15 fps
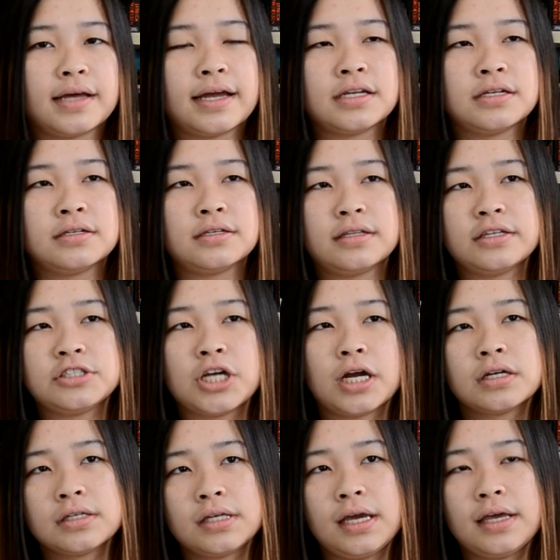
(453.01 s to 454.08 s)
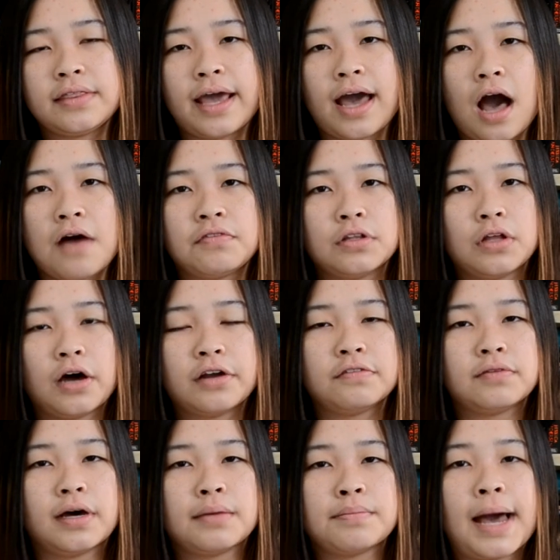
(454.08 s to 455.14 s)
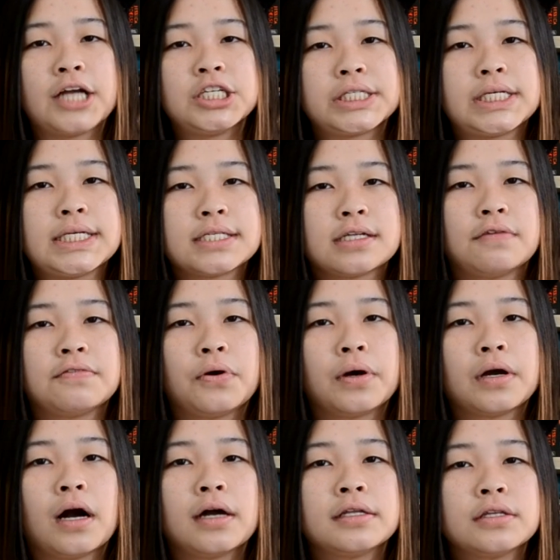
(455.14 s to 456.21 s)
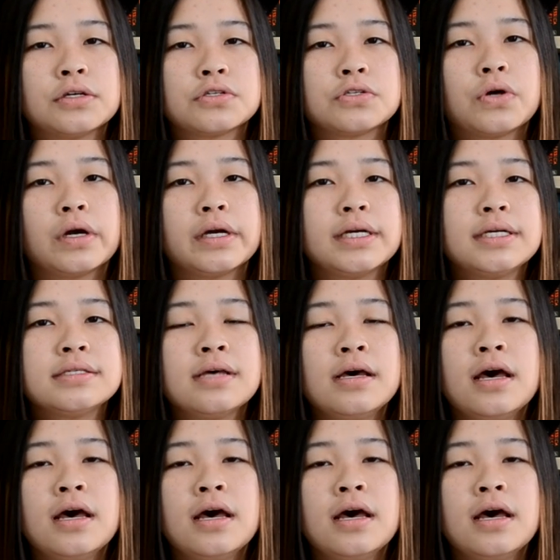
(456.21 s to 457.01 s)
and generally they have a lot of like magic-y stuff going on in their stories.